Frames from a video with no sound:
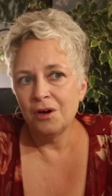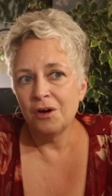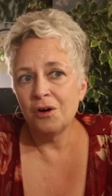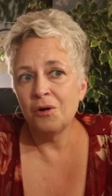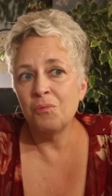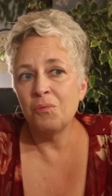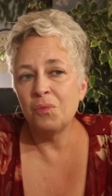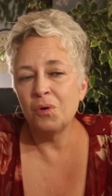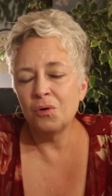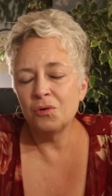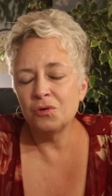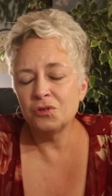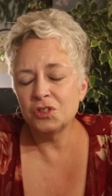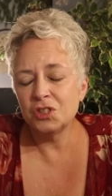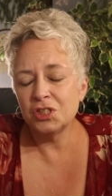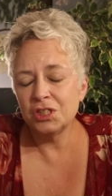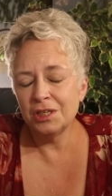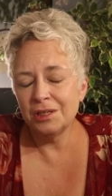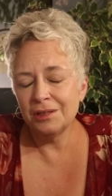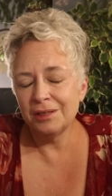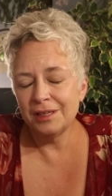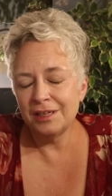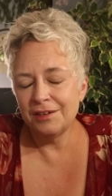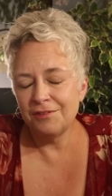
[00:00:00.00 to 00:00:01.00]

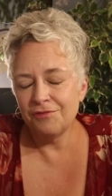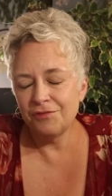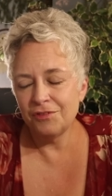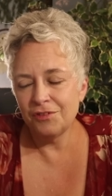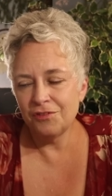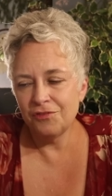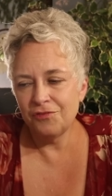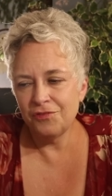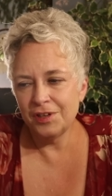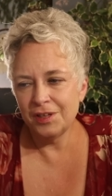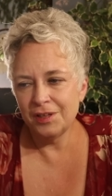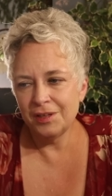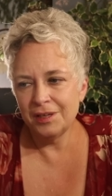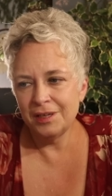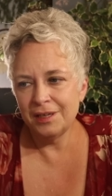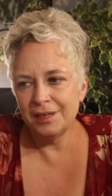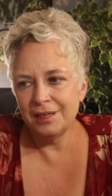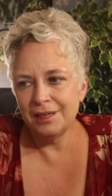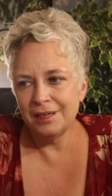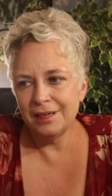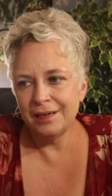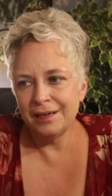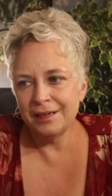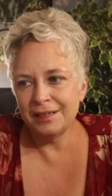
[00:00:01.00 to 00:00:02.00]
emotionally
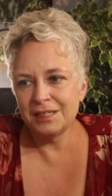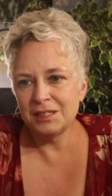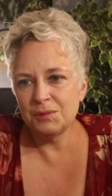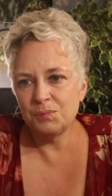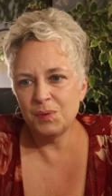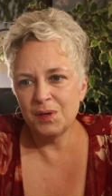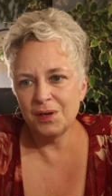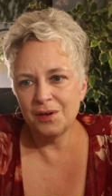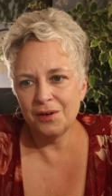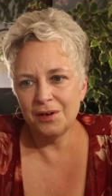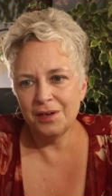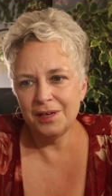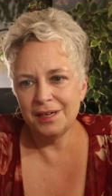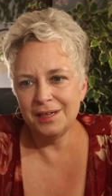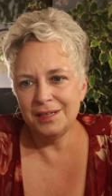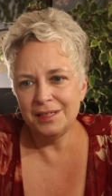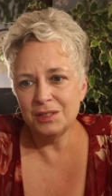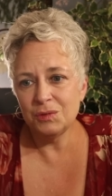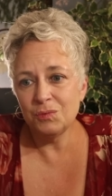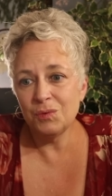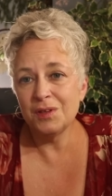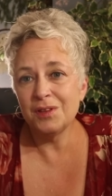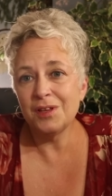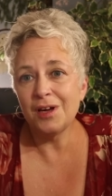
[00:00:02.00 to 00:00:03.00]
fulfilling
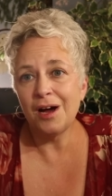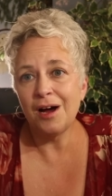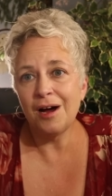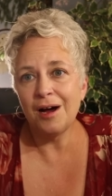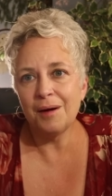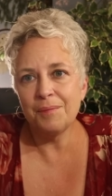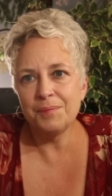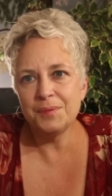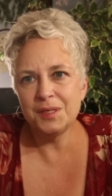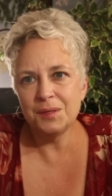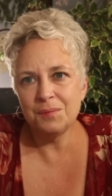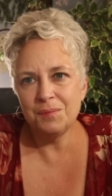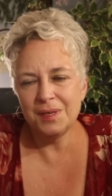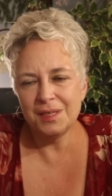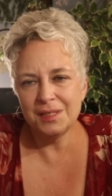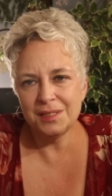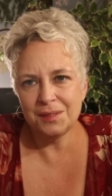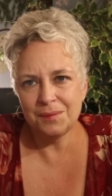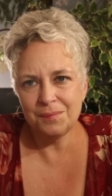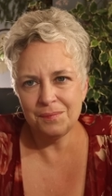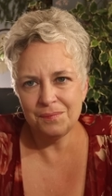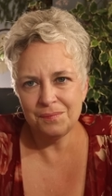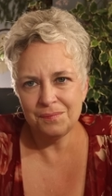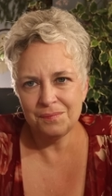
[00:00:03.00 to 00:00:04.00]
experience with
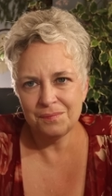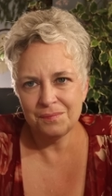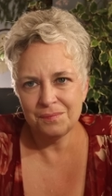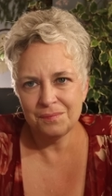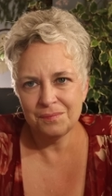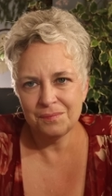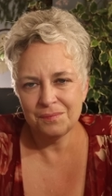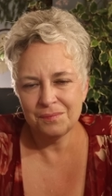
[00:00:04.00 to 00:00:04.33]
optimism.